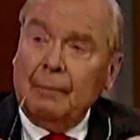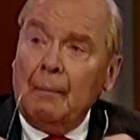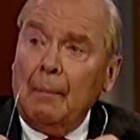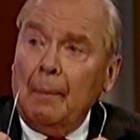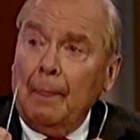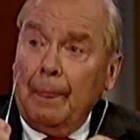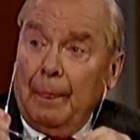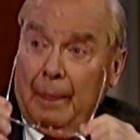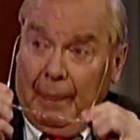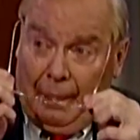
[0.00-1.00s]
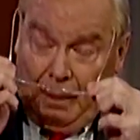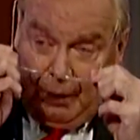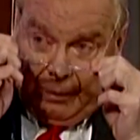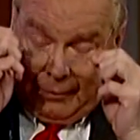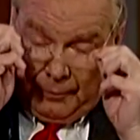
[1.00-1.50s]
not only
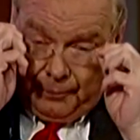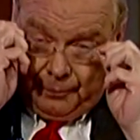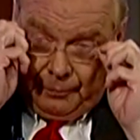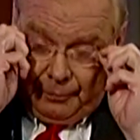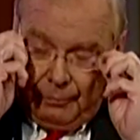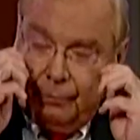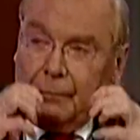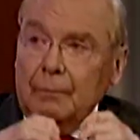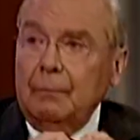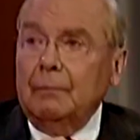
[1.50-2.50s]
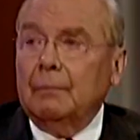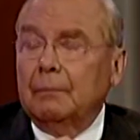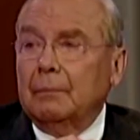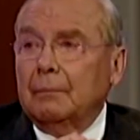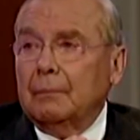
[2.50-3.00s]
for thanks,
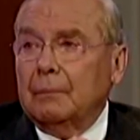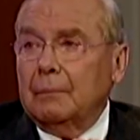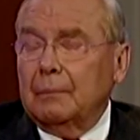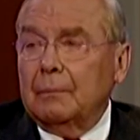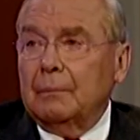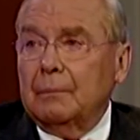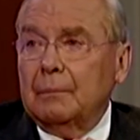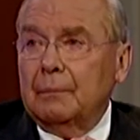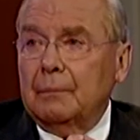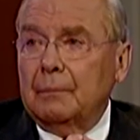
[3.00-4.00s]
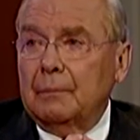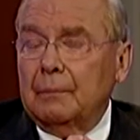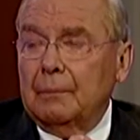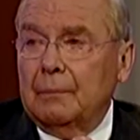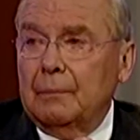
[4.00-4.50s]
but also
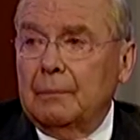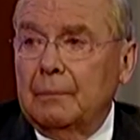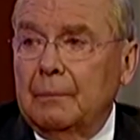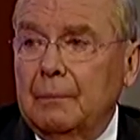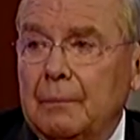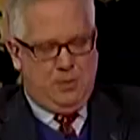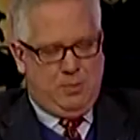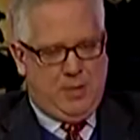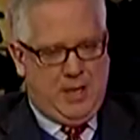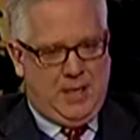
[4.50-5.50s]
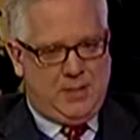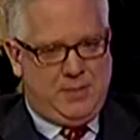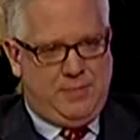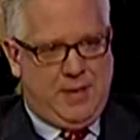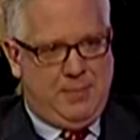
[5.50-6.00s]
you told me that you prayed as
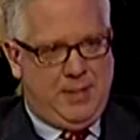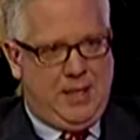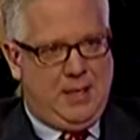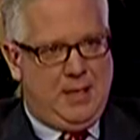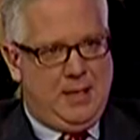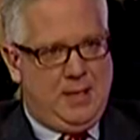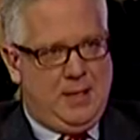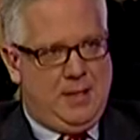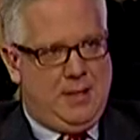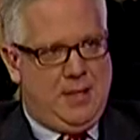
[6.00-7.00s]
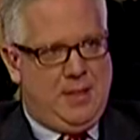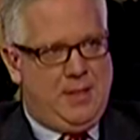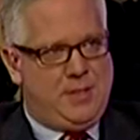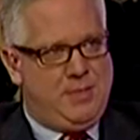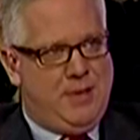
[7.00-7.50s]
a family that
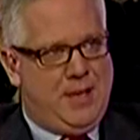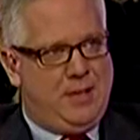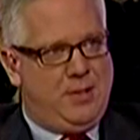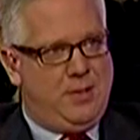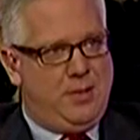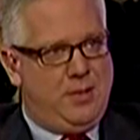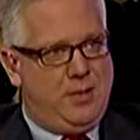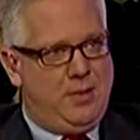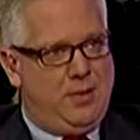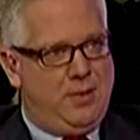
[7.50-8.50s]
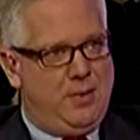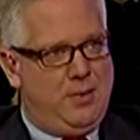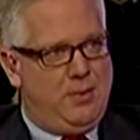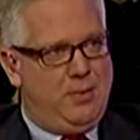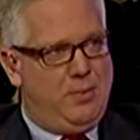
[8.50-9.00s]
this event
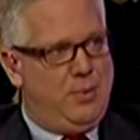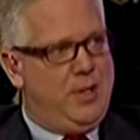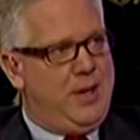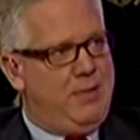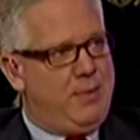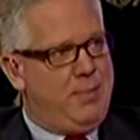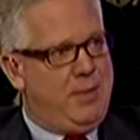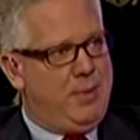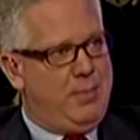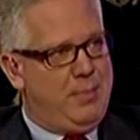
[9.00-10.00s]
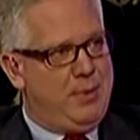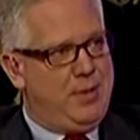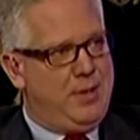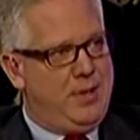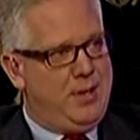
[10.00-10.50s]
would never be
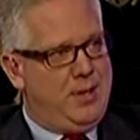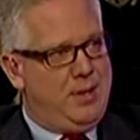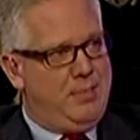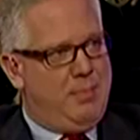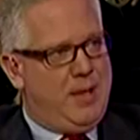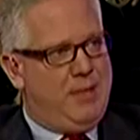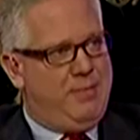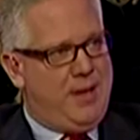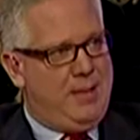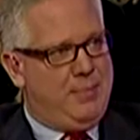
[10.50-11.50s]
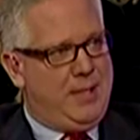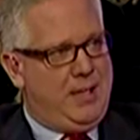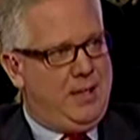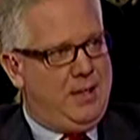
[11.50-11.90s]
remembered by the family